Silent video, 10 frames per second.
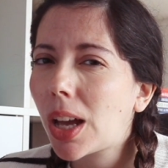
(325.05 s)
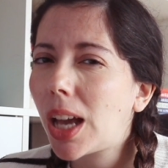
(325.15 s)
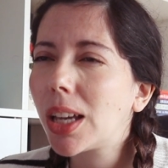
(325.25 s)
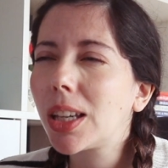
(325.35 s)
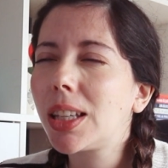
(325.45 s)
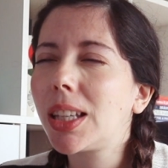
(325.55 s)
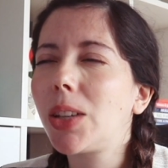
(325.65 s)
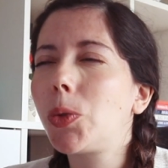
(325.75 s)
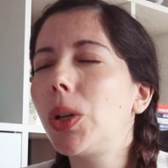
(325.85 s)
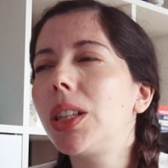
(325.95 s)
I
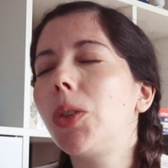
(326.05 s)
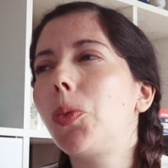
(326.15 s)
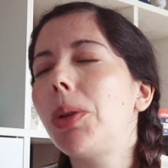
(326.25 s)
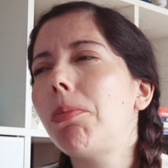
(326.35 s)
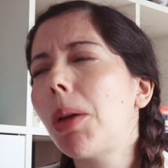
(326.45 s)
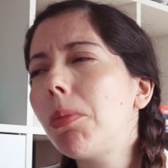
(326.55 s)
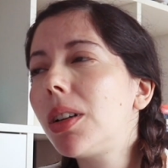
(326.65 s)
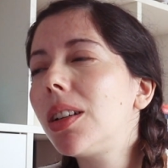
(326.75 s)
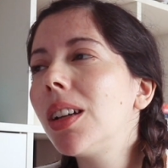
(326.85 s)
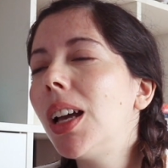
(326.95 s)
can't really
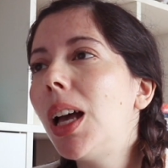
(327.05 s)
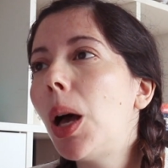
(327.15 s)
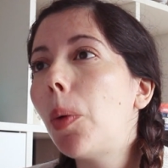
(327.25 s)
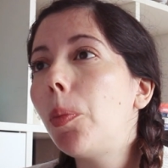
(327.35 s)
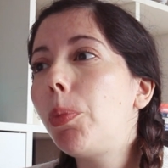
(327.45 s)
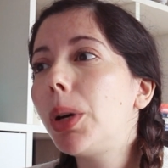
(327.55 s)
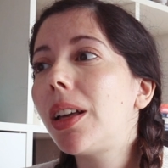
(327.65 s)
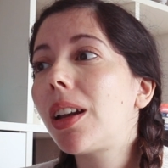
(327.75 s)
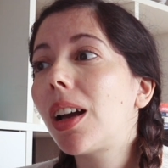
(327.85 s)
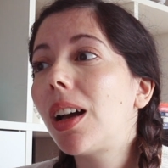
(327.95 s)
remember,
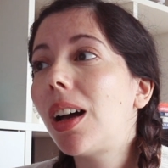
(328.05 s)
but